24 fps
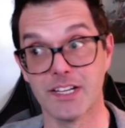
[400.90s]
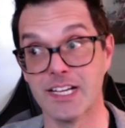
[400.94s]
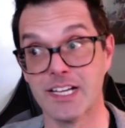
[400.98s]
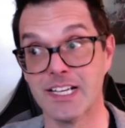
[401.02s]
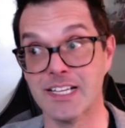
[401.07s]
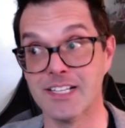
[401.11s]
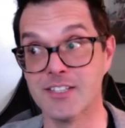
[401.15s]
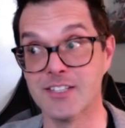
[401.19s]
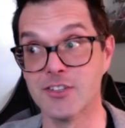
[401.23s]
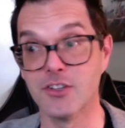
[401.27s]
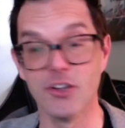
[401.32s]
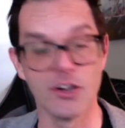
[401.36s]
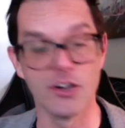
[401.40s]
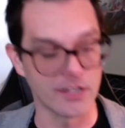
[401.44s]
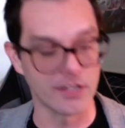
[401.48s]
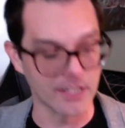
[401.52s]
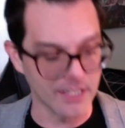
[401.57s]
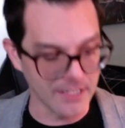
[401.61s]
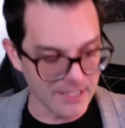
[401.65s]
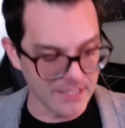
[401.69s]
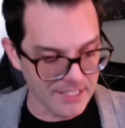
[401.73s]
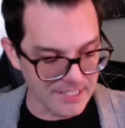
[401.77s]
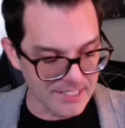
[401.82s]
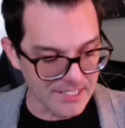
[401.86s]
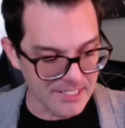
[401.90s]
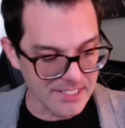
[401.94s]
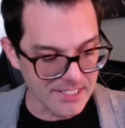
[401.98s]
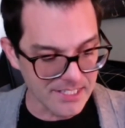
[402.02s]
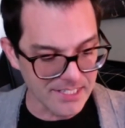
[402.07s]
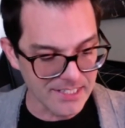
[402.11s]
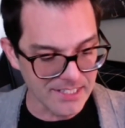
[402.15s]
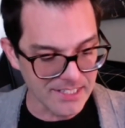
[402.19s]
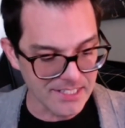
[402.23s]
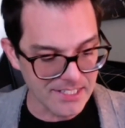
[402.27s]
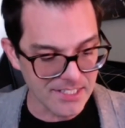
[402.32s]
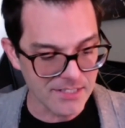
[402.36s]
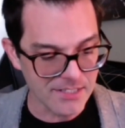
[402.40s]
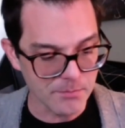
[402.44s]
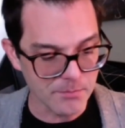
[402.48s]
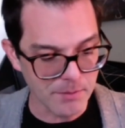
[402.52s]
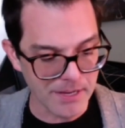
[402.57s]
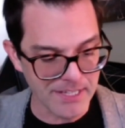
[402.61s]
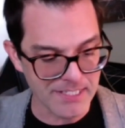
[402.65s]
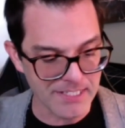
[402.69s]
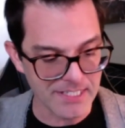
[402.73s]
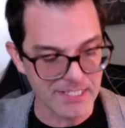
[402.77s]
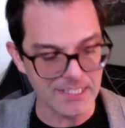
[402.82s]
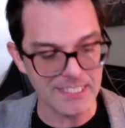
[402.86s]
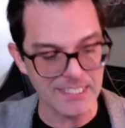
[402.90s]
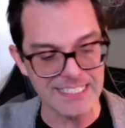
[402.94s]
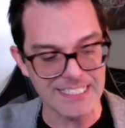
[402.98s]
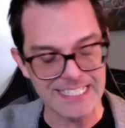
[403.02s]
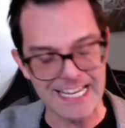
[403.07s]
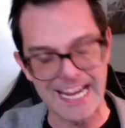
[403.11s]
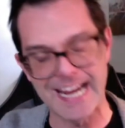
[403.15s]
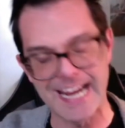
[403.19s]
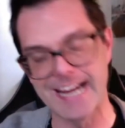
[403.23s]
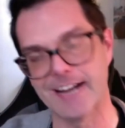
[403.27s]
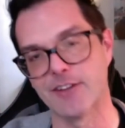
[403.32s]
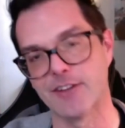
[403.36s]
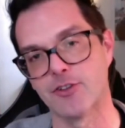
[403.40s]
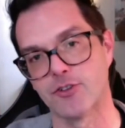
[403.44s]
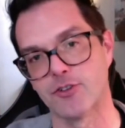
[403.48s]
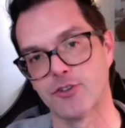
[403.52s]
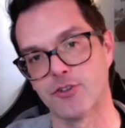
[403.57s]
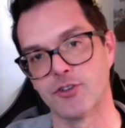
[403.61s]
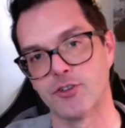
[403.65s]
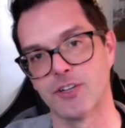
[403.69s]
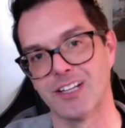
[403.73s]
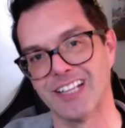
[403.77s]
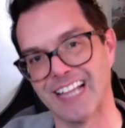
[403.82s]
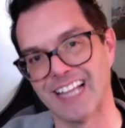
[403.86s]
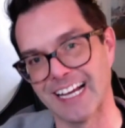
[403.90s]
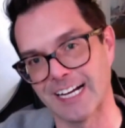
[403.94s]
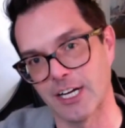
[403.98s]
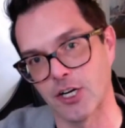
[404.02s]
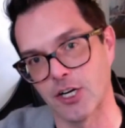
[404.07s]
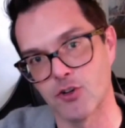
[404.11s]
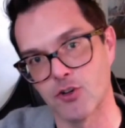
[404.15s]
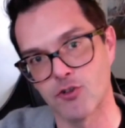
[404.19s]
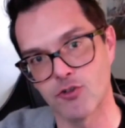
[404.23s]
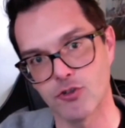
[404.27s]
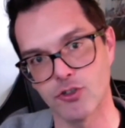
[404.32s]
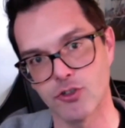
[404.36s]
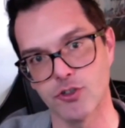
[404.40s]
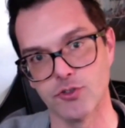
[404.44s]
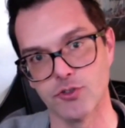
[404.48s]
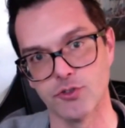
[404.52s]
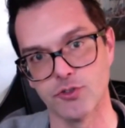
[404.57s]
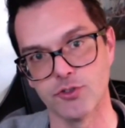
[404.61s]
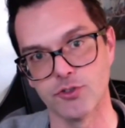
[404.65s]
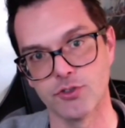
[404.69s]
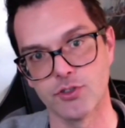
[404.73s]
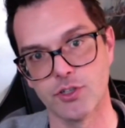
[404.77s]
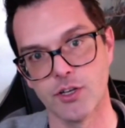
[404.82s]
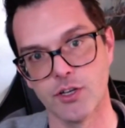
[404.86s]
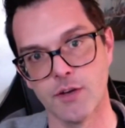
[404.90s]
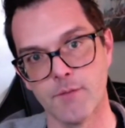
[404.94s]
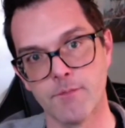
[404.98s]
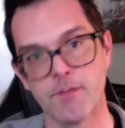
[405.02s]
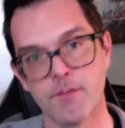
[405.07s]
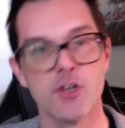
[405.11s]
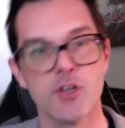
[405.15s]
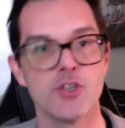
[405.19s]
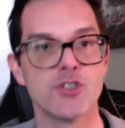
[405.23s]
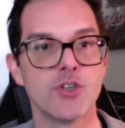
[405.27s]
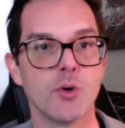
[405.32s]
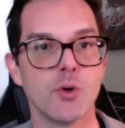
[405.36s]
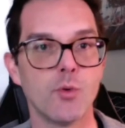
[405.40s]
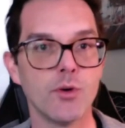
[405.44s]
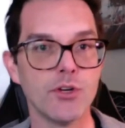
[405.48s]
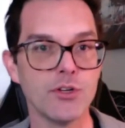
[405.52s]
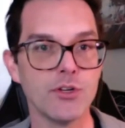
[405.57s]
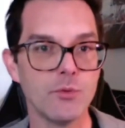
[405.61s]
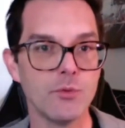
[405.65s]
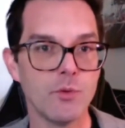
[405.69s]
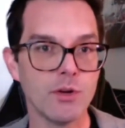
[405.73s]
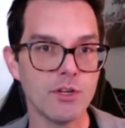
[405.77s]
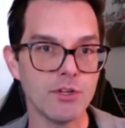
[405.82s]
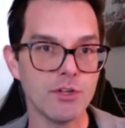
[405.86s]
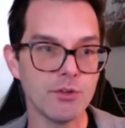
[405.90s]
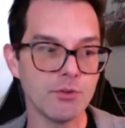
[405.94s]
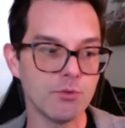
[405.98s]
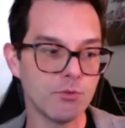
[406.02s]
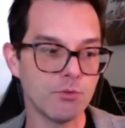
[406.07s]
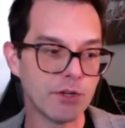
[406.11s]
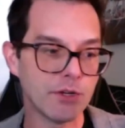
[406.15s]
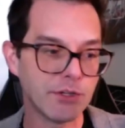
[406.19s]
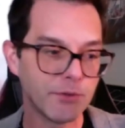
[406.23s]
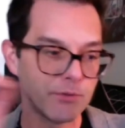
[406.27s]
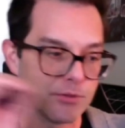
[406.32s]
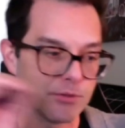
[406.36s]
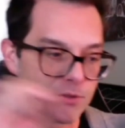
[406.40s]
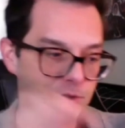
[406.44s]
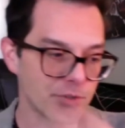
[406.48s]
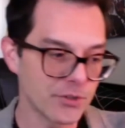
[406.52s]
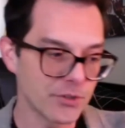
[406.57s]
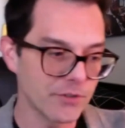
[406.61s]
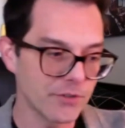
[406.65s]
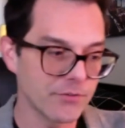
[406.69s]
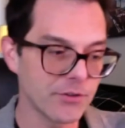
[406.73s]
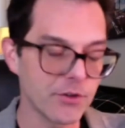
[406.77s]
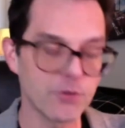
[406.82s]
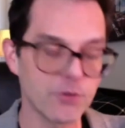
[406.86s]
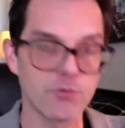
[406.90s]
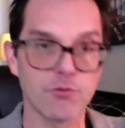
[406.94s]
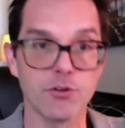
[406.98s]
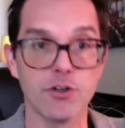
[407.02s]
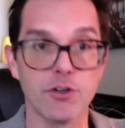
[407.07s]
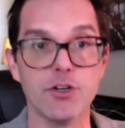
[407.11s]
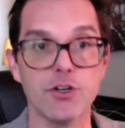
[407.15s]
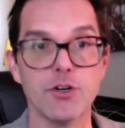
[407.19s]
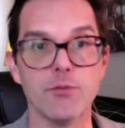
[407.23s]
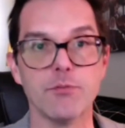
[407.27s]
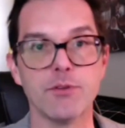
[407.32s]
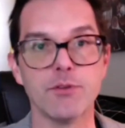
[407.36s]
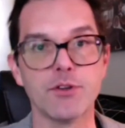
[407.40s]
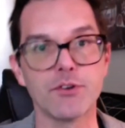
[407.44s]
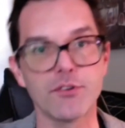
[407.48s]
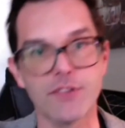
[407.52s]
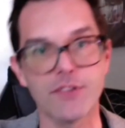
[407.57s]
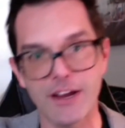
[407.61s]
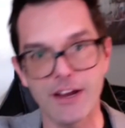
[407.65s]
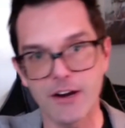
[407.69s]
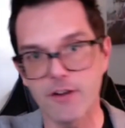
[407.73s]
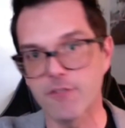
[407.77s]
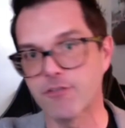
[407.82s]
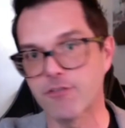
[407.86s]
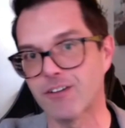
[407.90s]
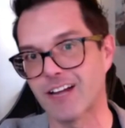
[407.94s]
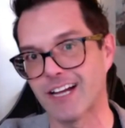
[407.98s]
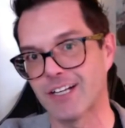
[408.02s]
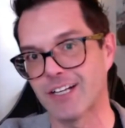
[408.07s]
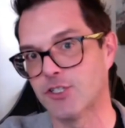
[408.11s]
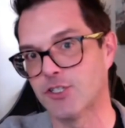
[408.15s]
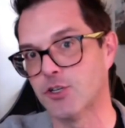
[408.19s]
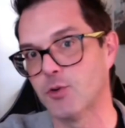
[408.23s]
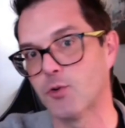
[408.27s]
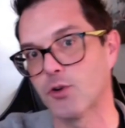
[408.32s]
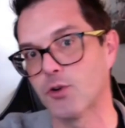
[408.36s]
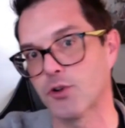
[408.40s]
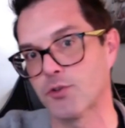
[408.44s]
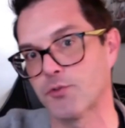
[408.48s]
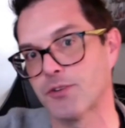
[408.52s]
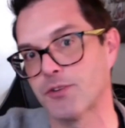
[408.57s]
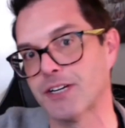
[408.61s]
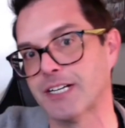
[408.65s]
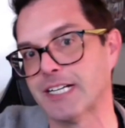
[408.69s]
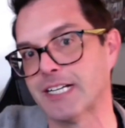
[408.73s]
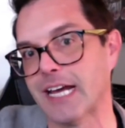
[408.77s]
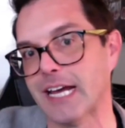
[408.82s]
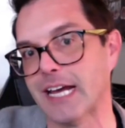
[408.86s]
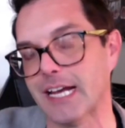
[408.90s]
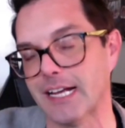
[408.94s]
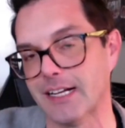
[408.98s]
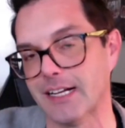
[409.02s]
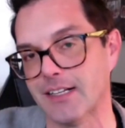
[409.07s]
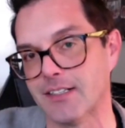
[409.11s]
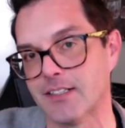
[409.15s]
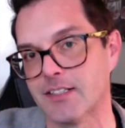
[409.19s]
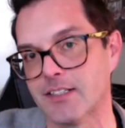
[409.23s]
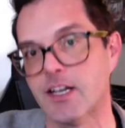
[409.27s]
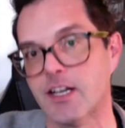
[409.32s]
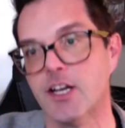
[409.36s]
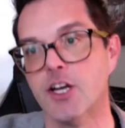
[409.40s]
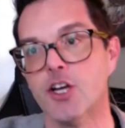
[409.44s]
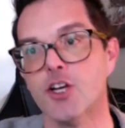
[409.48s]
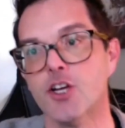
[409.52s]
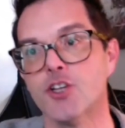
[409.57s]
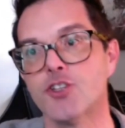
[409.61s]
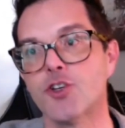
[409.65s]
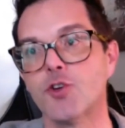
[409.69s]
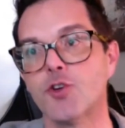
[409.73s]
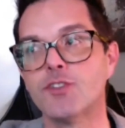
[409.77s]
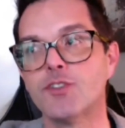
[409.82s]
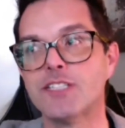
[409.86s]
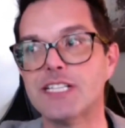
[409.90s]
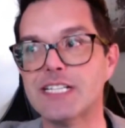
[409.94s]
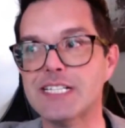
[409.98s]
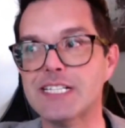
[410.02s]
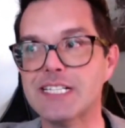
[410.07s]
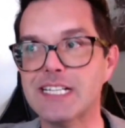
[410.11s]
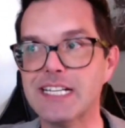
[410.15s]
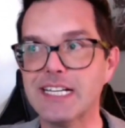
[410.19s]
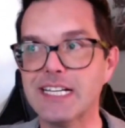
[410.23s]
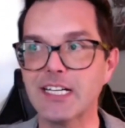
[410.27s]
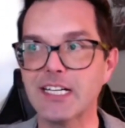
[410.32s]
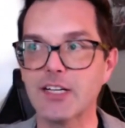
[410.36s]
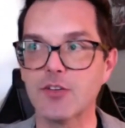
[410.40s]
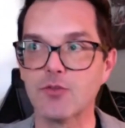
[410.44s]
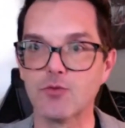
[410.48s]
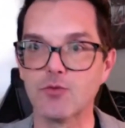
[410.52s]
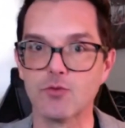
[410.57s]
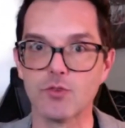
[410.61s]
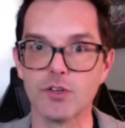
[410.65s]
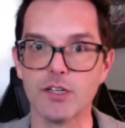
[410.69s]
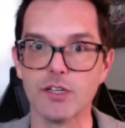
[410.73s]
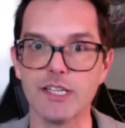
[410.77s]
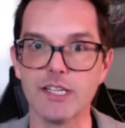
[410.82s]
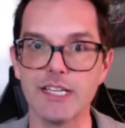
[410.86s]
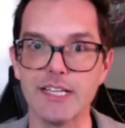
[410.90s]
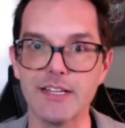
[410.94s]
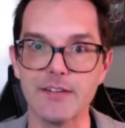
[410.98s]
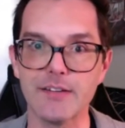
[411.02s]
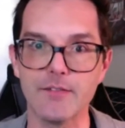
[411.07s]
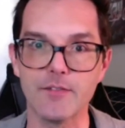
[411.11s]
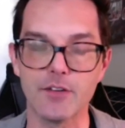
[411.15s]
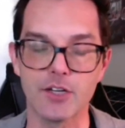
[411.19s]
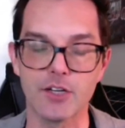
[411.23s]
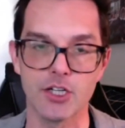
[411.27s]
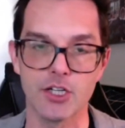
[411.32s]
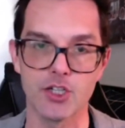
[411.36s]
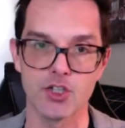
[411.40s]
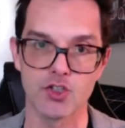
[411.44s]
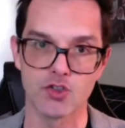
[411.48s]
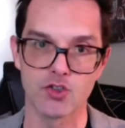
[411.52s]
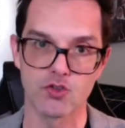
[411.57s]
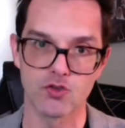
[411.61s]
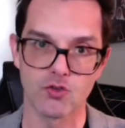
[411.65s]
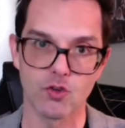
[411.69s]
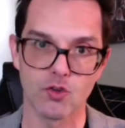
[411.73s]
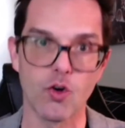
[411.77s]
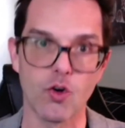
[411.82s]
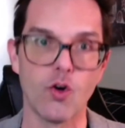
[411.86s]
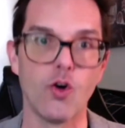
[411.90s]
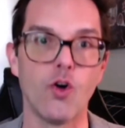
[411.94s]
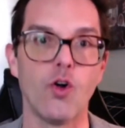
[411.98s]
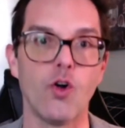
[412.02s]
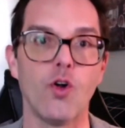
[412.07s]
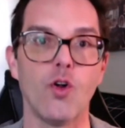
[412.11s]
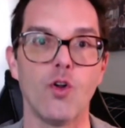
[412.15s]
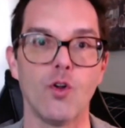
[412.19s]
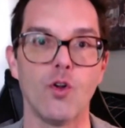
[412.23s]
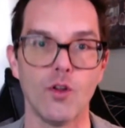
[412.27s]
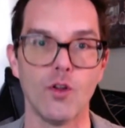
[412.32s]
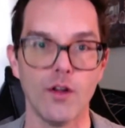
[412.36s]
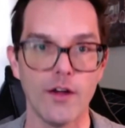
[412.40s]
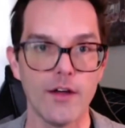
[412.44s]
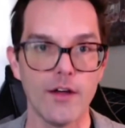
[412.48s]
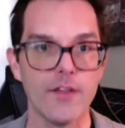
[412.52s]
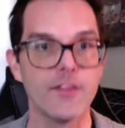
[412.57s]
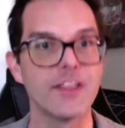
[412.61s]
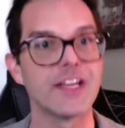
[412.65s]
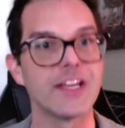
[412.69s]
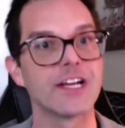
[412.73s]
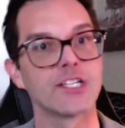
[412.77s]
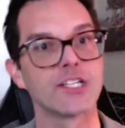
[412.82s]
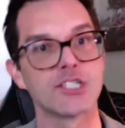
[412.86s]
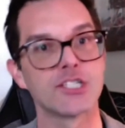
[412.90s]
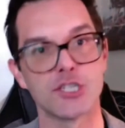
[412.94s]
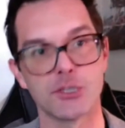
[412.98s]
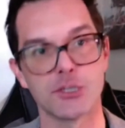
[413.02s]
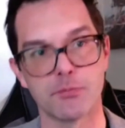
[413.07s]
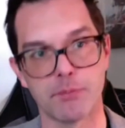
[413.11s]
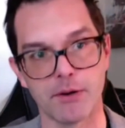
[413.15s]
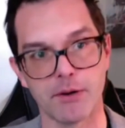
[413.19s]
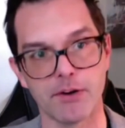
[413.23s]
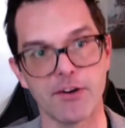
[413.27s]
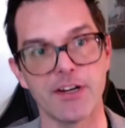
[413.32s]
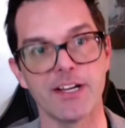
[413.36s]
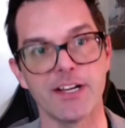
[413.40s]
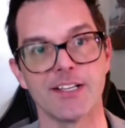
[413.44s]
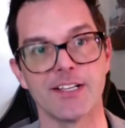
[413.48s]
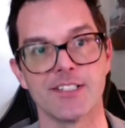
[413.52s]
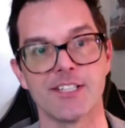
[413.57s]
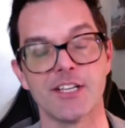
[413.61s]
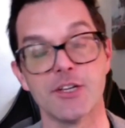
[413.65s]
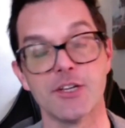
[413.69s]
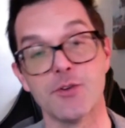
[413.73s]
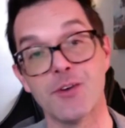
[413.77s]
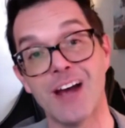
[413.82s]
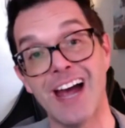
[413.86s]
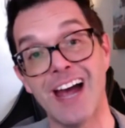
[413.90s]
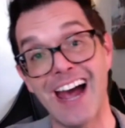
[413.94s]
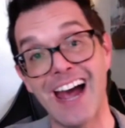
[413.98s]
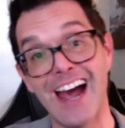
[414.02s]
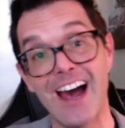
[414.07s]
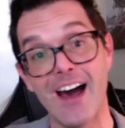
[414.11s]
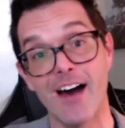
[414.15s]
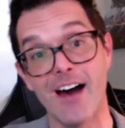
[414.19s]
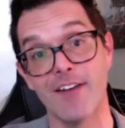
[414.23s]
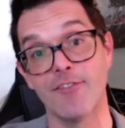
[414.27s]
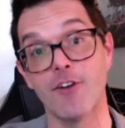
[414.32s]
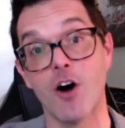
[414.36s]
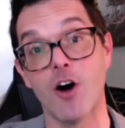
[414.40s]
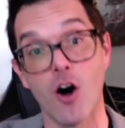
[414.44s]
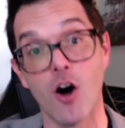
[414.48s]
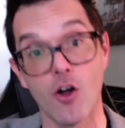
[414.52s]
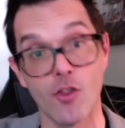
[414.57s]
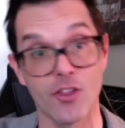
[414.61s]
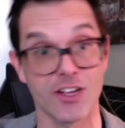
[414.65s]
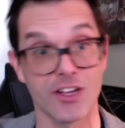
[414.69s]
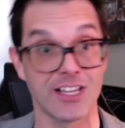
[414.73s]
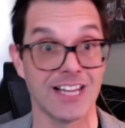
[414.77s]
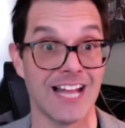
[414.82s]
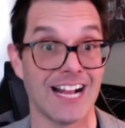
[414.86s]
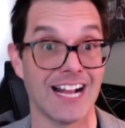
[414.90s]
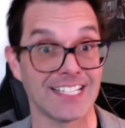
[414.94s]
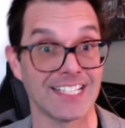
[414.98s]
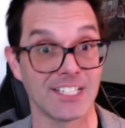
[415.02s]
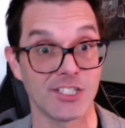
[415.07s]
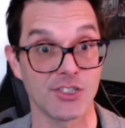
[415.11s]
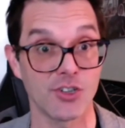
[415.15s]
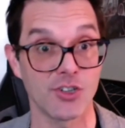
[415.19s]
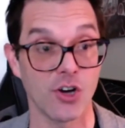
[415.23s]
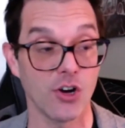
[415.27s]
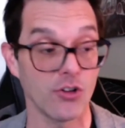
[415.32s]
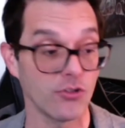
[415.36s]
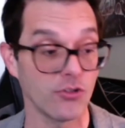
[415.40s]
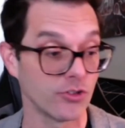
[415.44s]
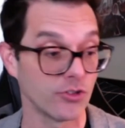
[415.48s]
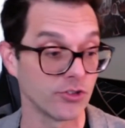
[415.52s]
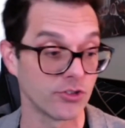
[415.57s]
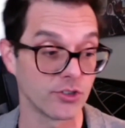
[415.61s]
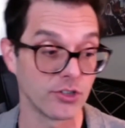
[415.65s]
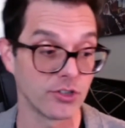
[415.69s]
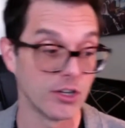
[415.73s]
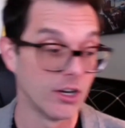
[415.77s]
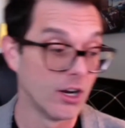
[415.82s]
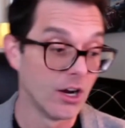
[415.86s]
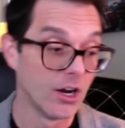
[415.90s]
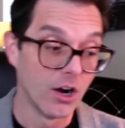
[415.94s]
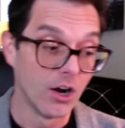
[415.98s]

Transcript: is look, this is basically tailored like a cruise. So when you reserve your room, you're there for like 2 or 3 days. So Disney can really control the experience that you have on the Galactic Starcruiser.